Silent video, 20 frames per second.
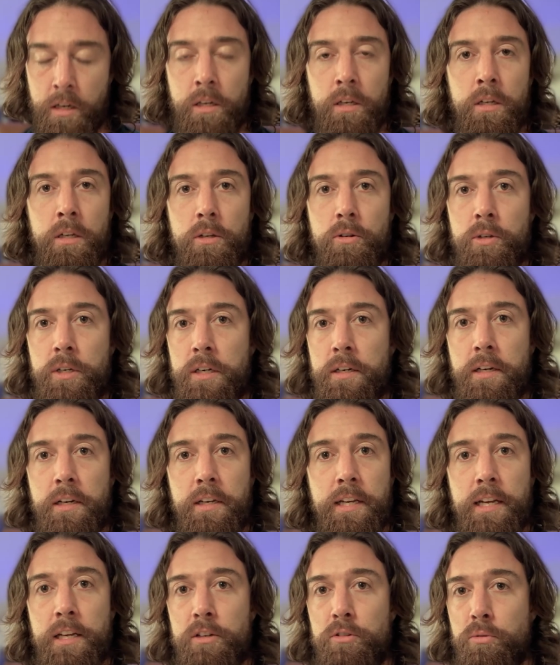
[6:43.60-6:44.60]
You can
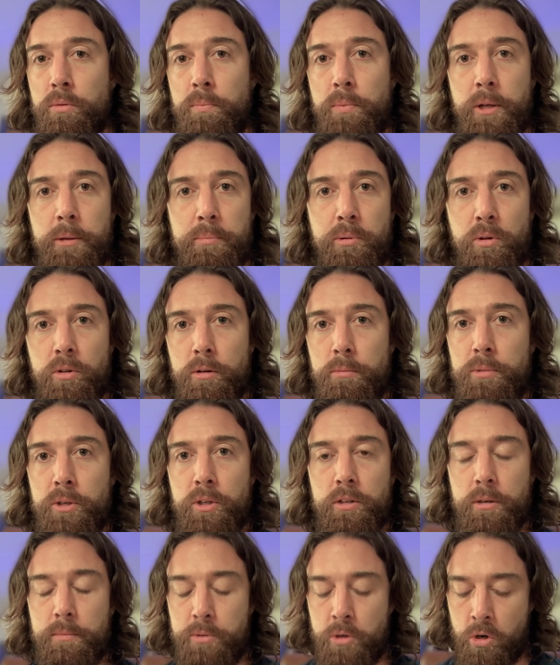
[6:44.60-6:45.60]
engage with people to
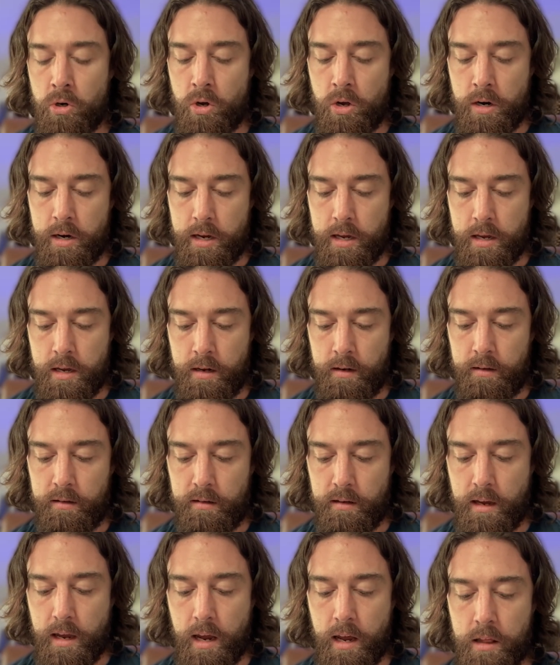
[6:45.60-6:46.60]
build up your
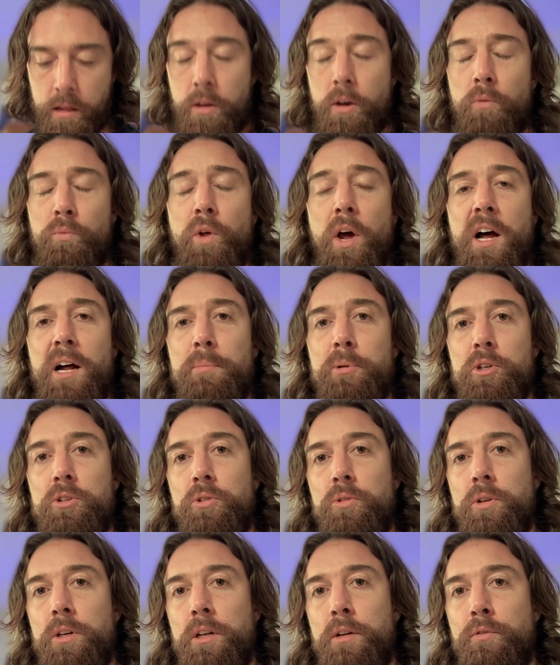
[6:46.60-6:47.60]
audience, and you have the
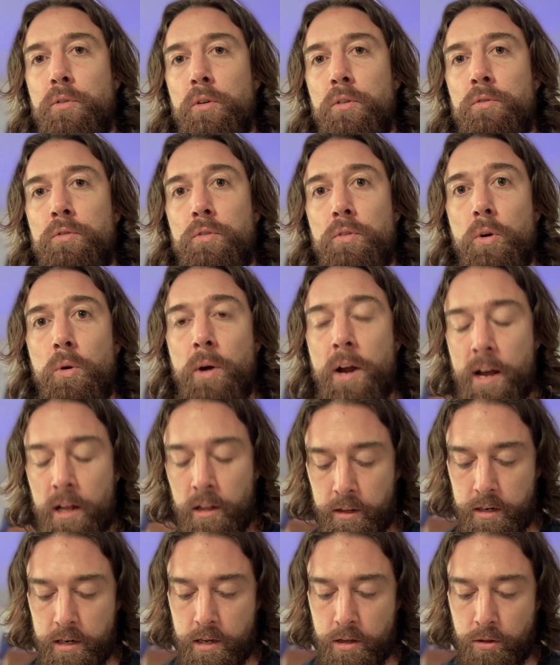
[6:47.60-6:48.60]
opportunity for
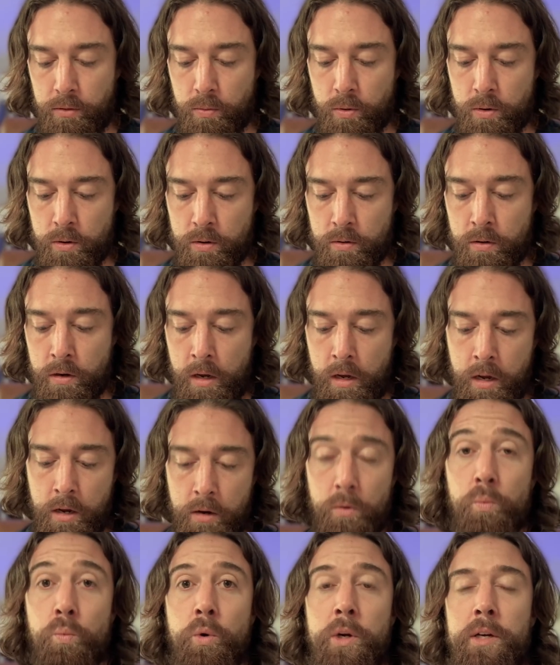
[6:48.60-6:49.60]
virality through
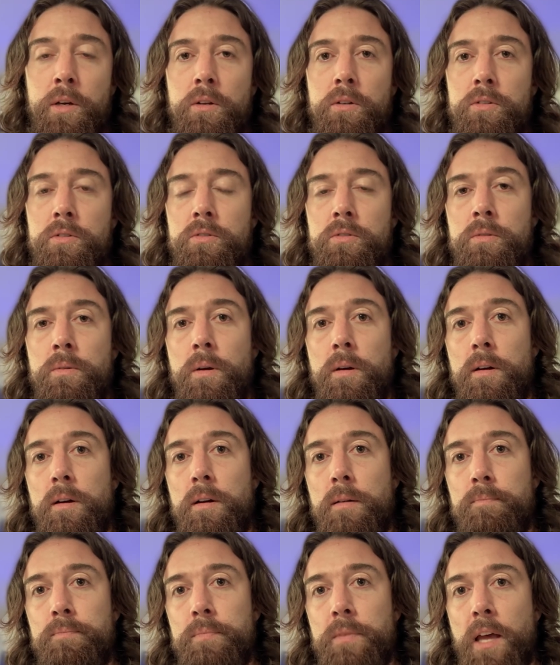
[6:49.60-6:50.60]
Reels.
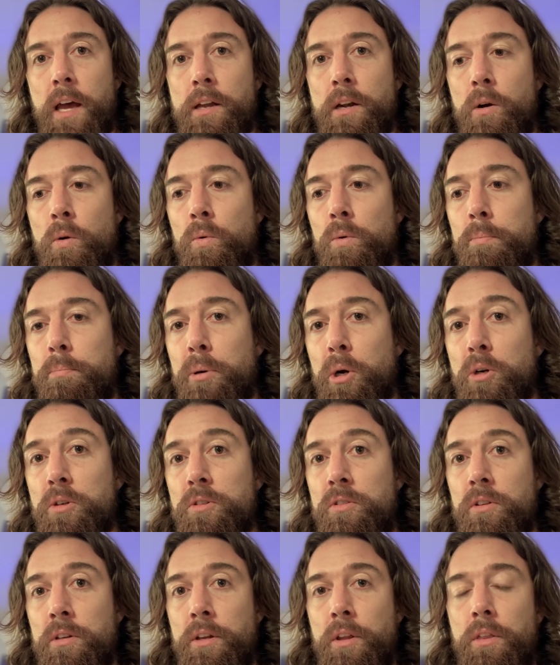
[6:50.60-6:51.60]
I don't
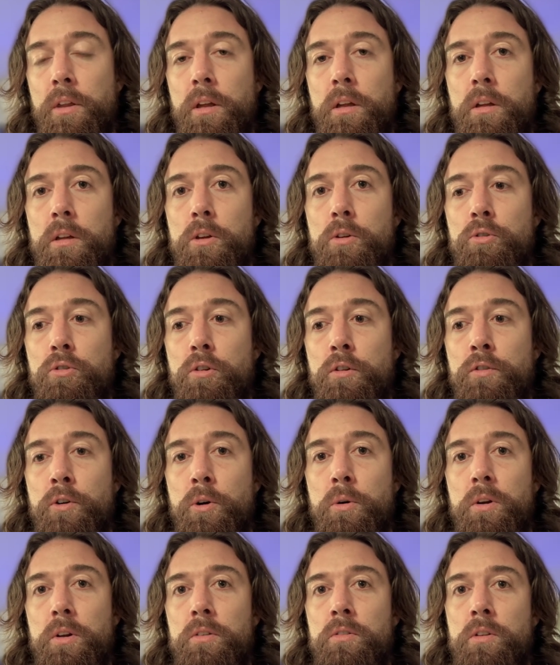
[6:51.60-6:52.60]
personally think you should
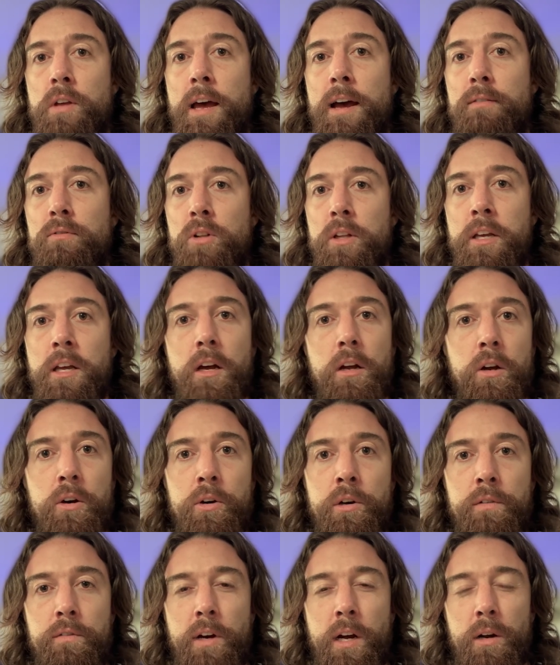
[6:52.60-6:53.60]
focus heavily on
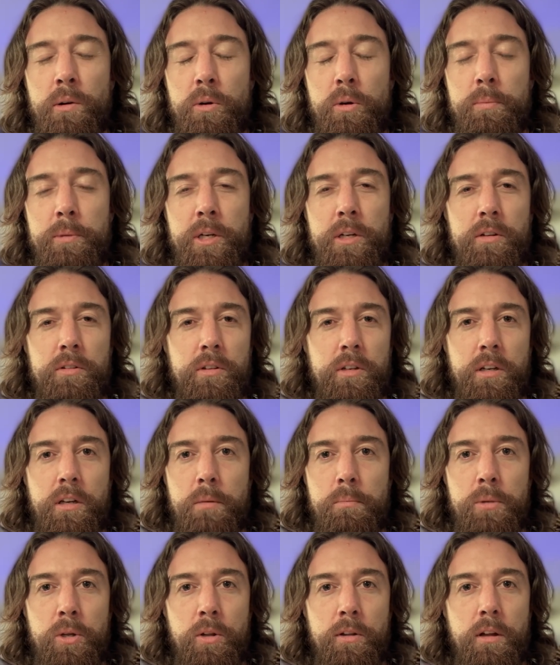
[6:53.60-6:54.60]
going viral because it
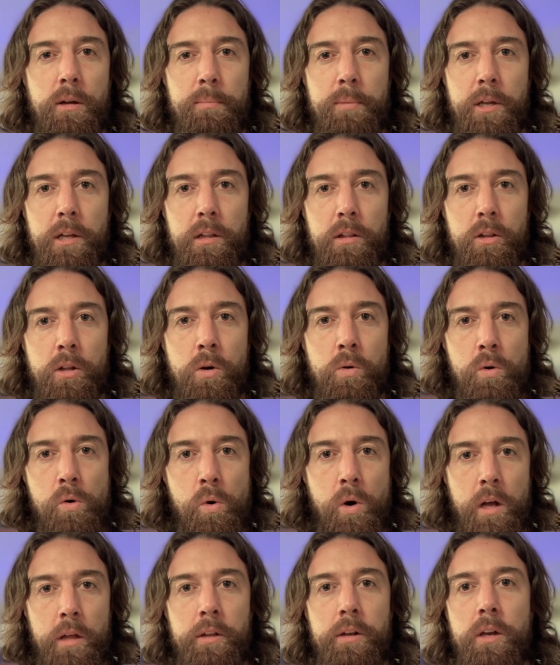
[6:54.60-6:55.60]
can build up a low
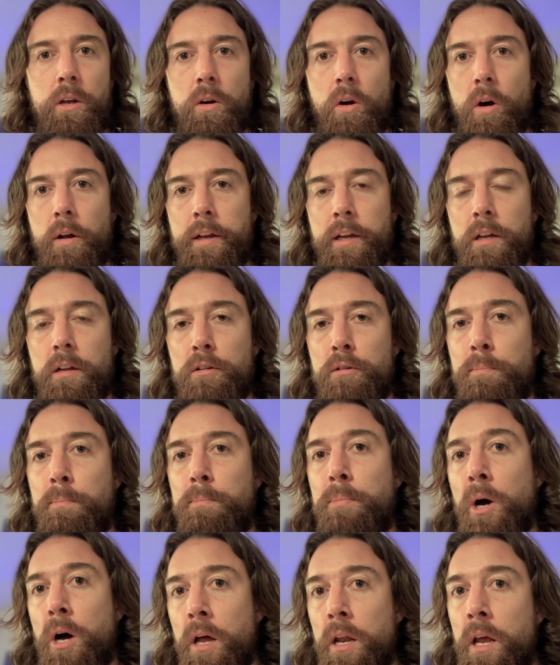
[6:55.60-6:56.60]
quality audience,
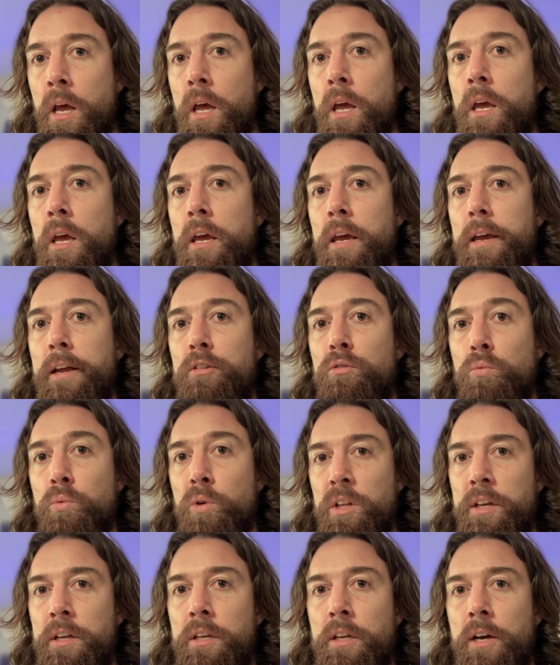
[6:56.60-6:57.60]
but it's
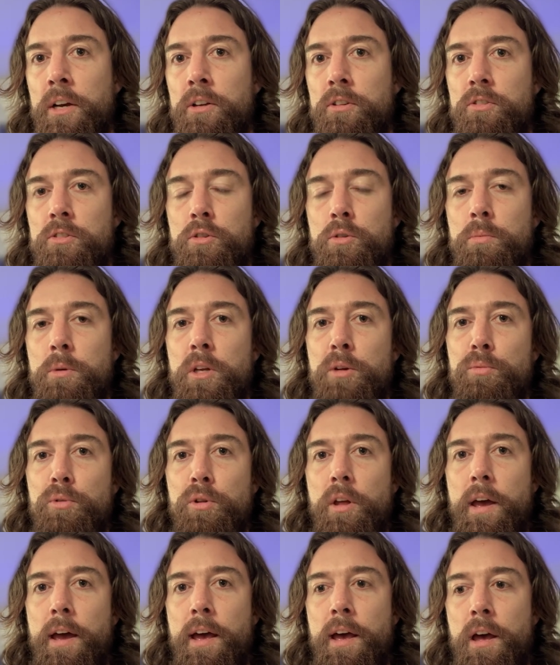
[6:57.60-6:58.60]
really nice to be able
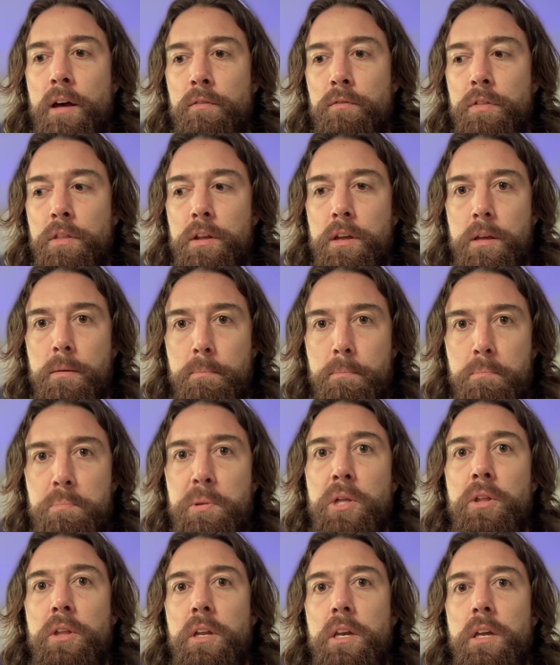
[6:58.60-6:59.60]
to have the
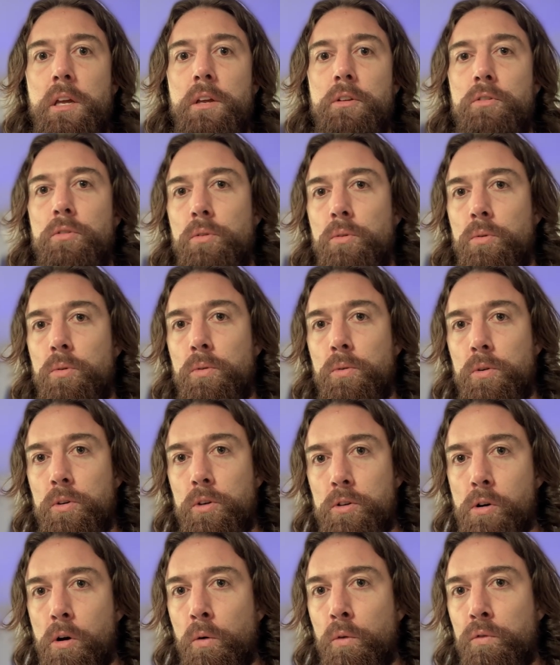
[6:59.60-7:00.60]
ability to
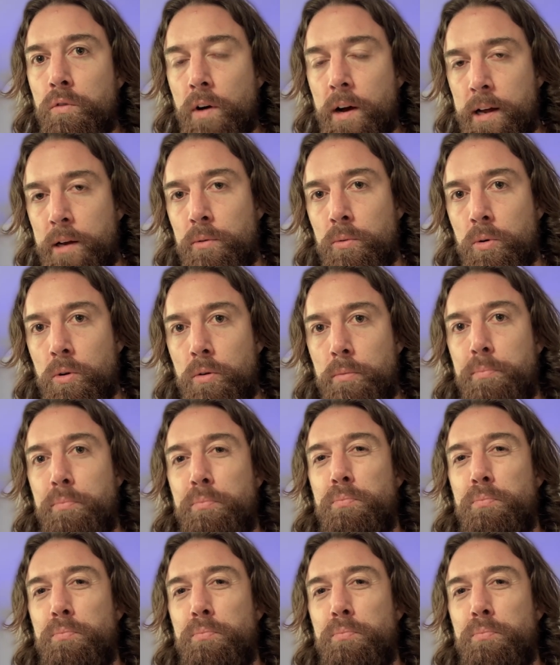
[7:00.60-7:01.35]
go viral